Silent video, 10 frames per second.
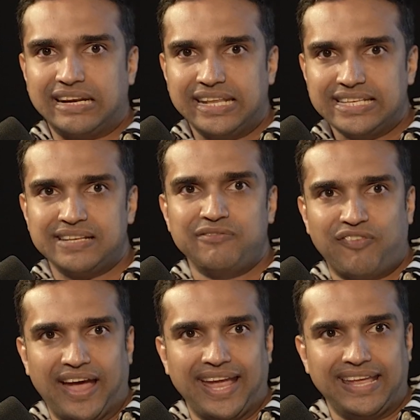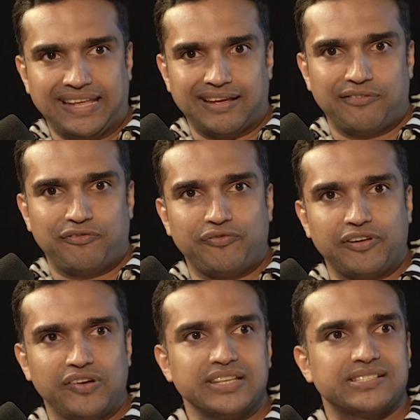reason why
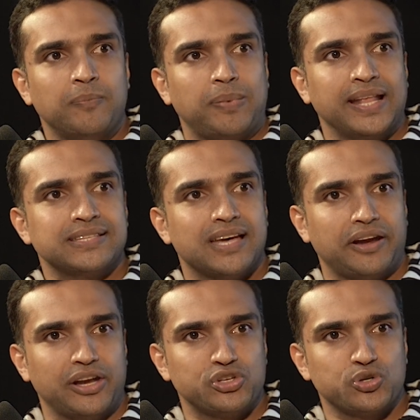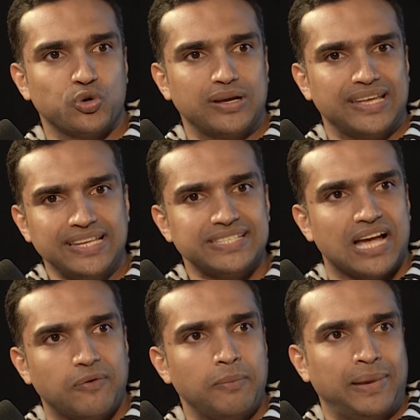frivolous complaints are an issue is
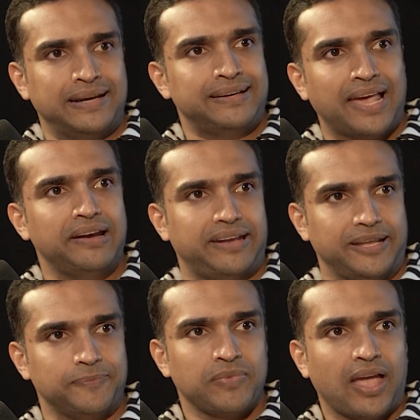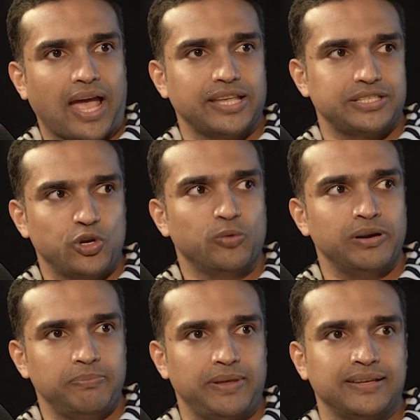our mentality. As
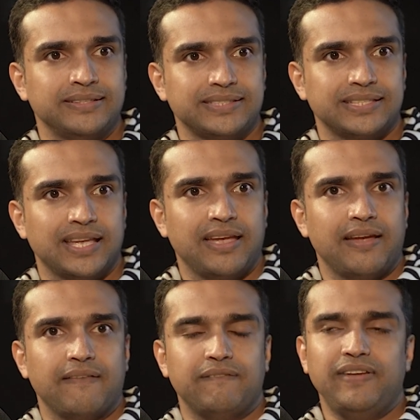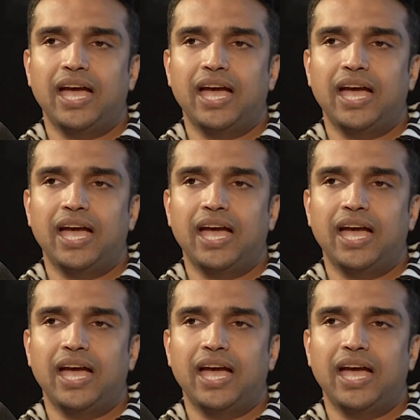human beings, we